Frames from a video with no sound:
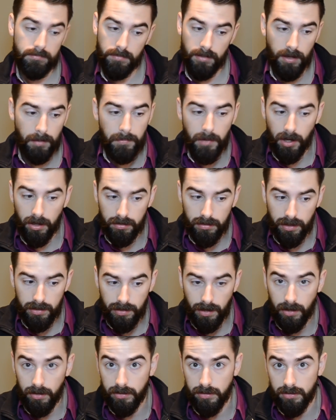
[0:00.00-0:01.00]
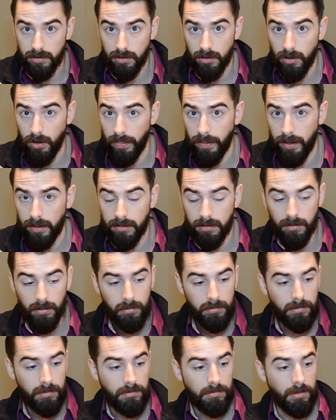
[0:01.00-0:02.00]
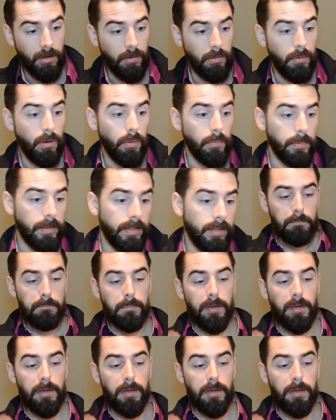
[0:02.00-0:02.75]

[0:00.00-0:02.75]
I'm not entirely certain on that, so don't quote me.